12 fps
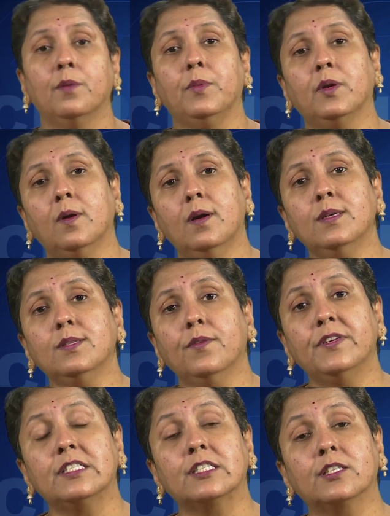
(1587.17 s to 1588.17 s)
because
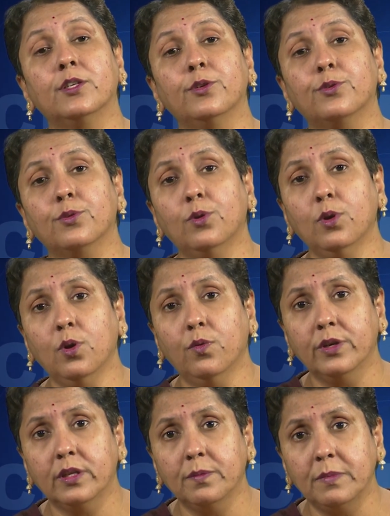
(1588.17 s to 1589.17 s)
of its control
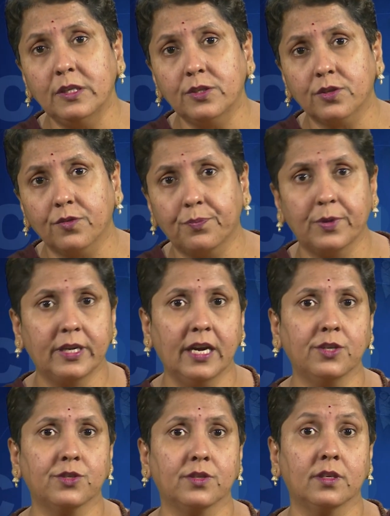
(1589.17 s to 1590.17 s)
over the means of
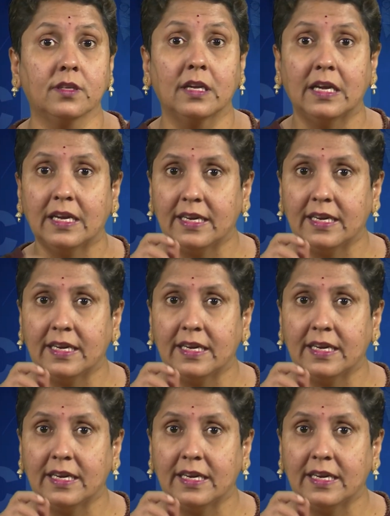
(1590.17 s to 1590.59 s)
production,